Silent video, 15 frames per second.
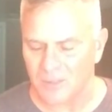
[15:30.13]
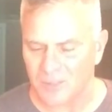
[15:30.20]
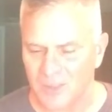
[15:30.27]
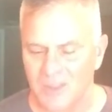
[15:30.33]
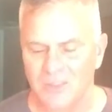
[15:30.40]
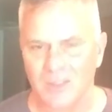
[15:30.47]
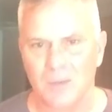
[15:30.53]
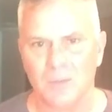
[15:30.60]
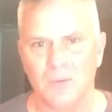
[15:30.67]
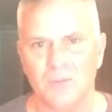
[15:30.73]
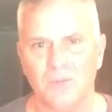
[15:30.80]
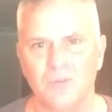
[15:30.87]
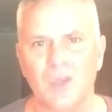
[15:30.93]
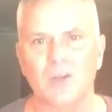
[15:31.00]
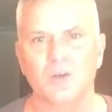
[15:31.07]
thing that
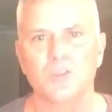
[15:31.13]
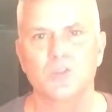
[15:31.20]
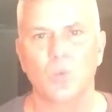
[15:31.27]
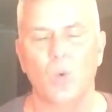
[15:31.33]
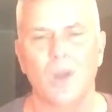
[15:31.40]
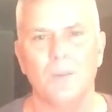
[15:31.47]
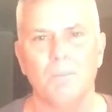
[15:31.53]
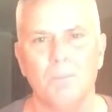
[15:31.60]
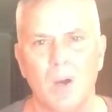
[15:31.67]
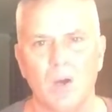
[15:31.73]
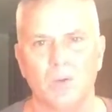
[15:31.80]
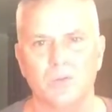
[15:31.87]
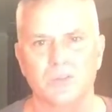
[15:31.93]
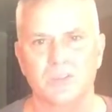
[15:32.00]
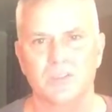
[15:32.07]
veterans want
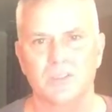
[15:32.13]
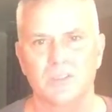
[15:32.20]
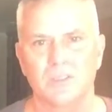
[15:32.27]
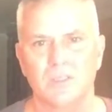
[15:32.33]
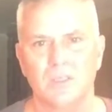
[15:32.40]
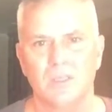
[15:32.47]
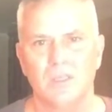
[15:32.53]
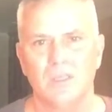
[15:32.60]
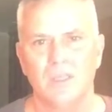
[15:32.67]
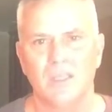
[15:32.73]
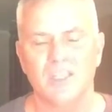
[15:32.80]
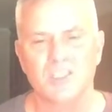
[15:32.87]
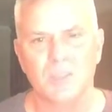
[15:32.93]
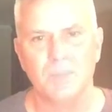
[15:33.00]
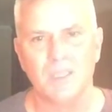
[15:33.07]
most
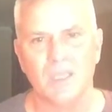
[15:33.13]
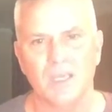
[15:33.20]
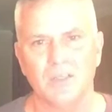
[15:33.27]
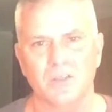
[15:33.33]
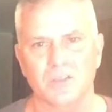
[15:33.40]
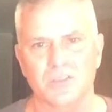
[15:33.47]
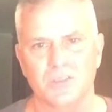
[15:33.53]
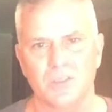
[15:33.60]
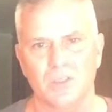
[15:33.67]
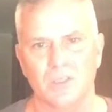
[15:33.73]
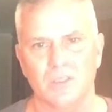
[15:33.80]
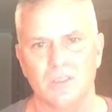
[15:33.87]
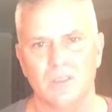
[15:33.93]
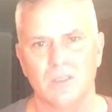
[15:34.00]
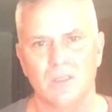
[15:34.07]
is to be
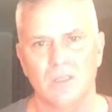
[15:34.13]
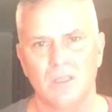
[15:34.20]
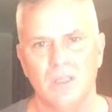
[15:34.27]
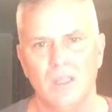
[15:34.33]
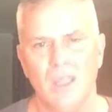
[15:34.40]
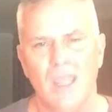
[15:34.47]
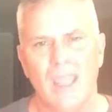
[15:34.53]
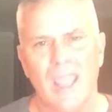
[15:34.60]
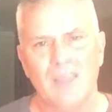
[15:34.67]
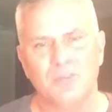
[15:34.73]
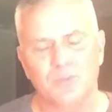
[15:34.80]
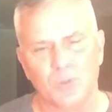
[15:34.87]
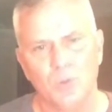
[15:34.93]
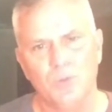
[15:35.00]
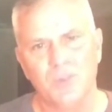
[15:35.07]
understood.
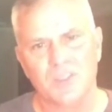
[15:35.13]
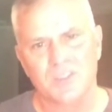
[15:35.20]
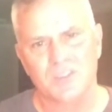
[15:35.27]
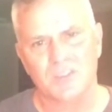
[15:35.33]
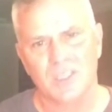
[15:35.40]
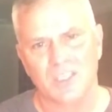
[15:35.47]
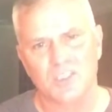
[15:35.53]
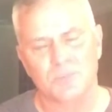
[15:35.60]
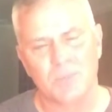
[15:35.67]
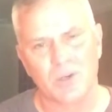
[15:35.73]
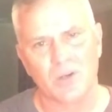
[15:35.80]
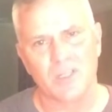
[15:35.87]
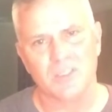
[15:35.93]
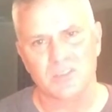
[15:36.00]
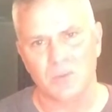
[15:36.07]
And through this
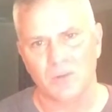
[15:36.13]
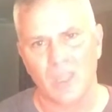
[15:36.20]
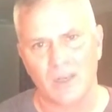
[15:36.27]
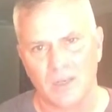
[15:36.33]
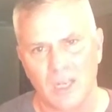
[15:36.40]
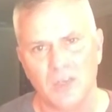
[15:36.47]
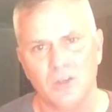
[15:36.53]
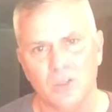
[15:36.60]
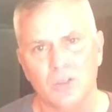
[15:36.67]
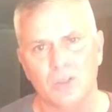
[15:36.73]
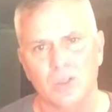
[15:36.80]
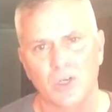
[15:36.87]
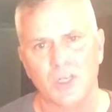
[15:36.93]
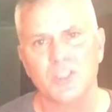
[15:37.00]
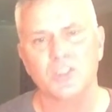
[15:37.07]
experience and
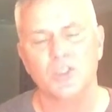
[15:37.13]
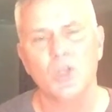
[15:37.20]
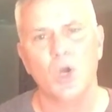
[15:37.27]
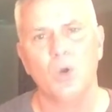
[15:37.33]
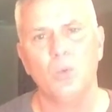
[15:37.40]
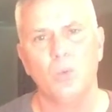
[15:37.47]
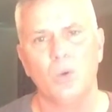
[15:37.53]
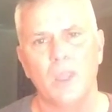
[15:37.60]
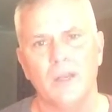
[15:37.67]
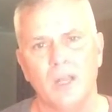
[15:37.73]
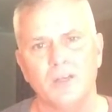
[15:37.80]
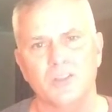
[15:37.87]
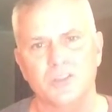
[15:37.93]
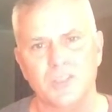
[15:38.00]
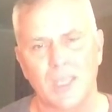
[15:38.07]
learning to know and
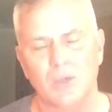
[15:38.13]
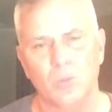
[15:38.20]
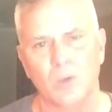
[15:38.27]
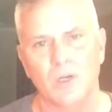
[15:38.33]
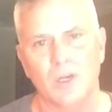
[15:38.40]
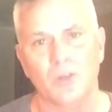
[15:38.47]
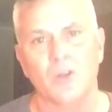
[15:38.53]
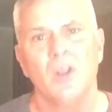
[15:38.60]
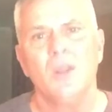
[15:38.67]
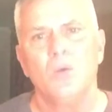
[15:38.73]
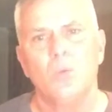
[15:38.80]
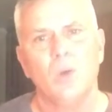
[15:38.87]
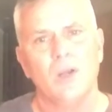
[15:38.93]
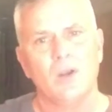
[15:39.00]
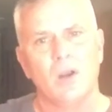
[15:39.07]
understand one another,
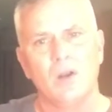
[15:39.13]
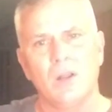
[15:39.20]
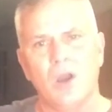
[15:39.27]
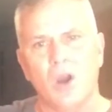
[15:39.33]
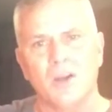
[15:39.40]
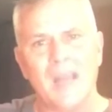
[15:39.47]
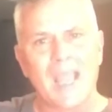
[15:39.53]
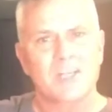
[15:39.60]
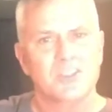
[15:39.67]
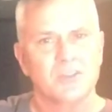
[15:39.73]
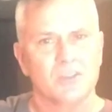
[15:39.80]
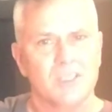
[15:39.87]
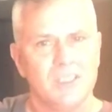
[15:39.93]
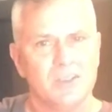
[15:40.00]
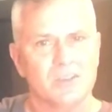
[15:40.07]
when our
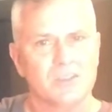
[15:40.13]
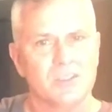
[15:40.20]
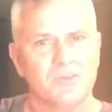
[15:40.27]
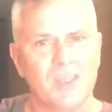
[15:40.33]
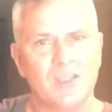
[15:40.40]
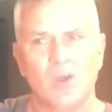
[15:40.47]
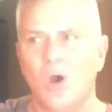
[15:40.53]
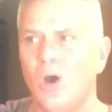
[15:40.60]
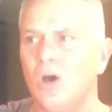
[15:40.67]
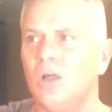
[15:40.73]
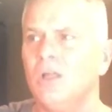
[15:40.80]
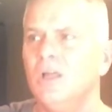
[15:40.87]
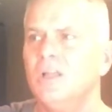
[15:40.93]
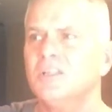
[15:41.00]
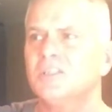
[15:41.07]
national leaders, if they
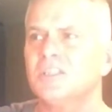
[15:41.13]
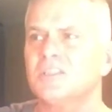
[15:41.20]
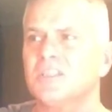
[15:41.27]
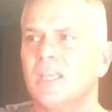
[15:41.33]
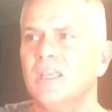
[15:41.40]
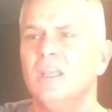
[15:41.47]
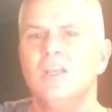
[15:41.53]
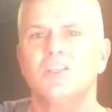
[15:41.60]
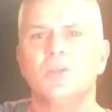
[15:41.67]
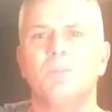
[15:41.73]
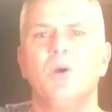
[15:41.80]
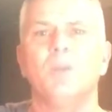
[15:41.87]
call to